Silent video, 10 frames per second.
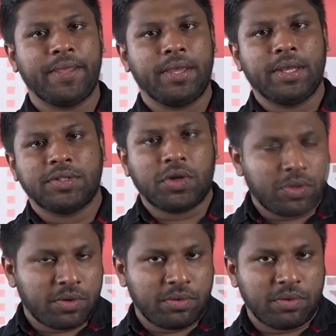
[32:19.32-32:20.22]

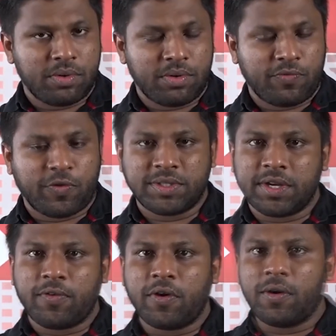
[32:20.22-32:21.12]
So first
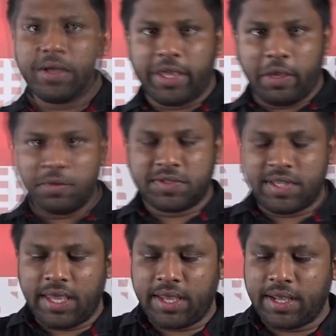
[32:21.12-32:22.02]
of all, you
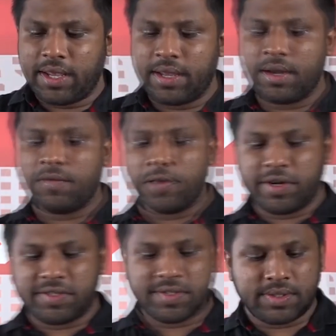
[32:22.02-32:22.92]
see
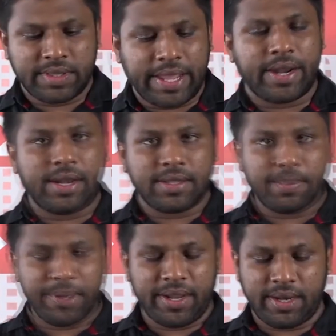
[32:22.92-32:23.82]
what's there in the
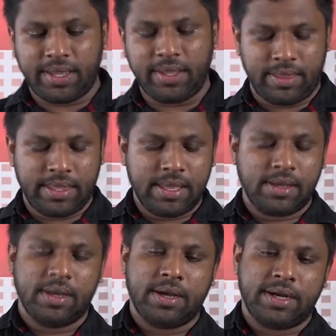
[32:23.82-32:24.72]
painting,
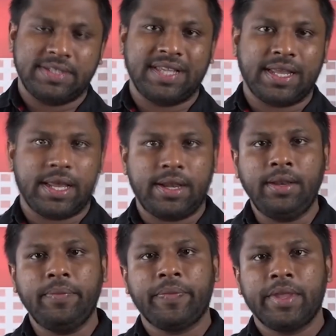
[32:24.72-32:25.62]
and second,
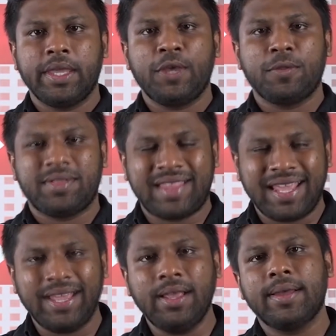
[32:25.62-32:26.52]
you
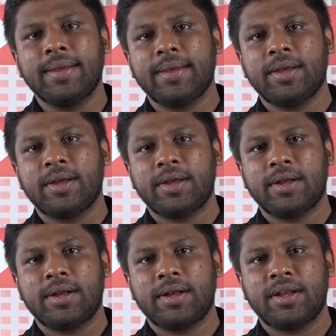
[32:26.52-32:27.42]
think
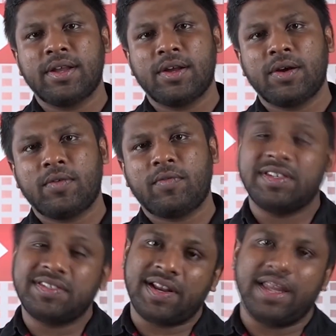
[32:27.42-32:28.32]

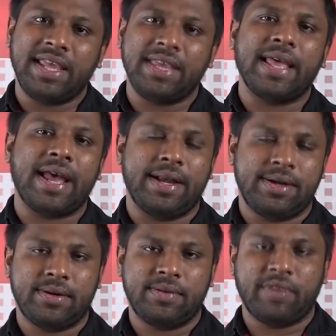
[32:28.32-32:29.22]
what's really
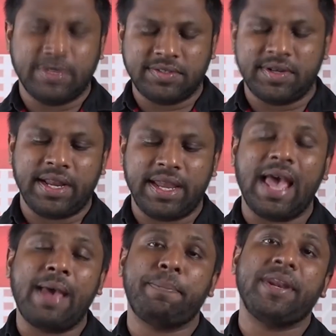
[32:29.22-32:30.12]

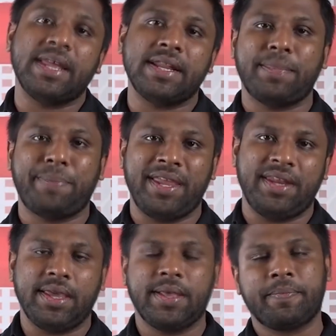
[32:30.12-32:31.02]
happening in the painting.